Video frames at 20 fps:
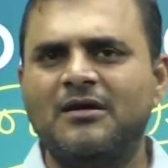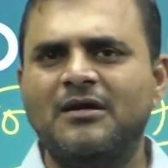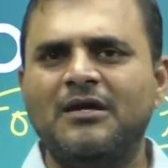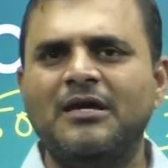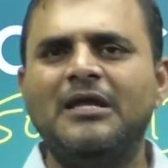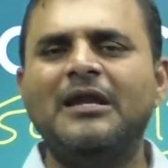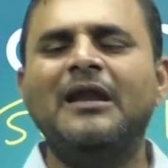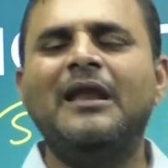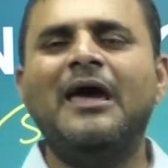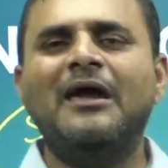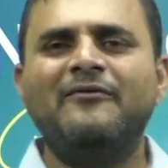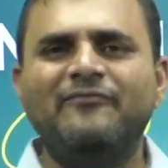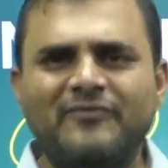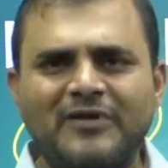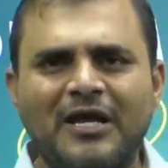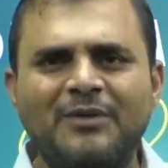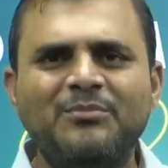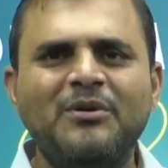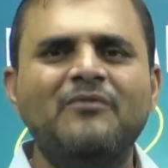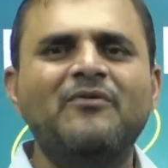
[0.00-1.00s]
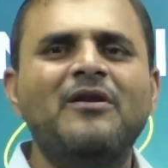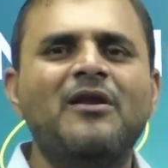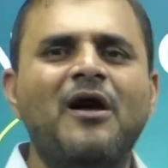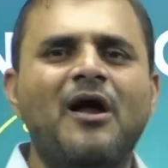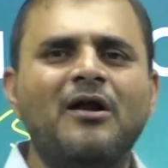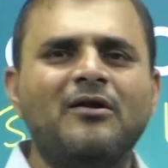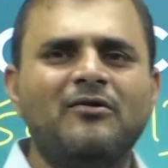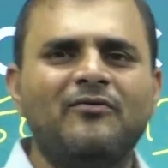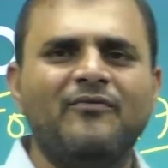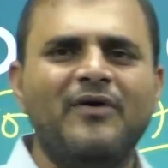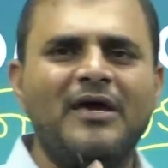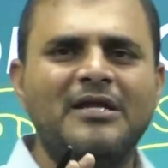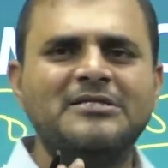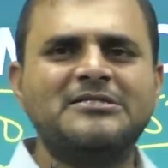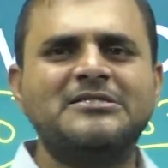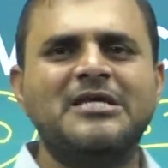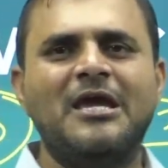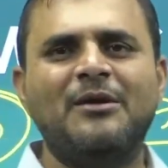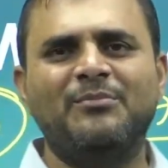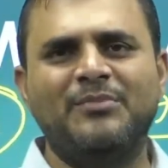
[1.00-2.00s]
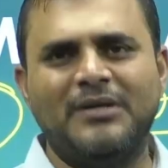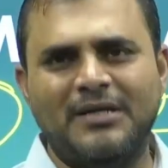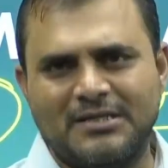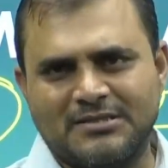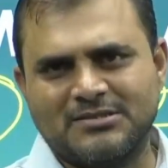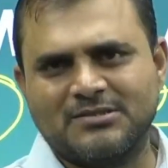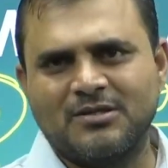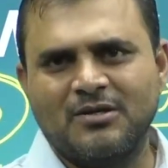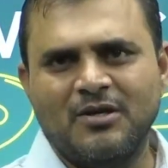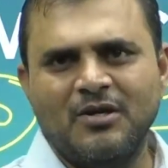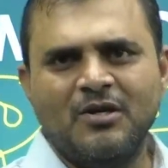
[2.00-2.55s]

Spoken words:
In lifetime, he will not wear same dress.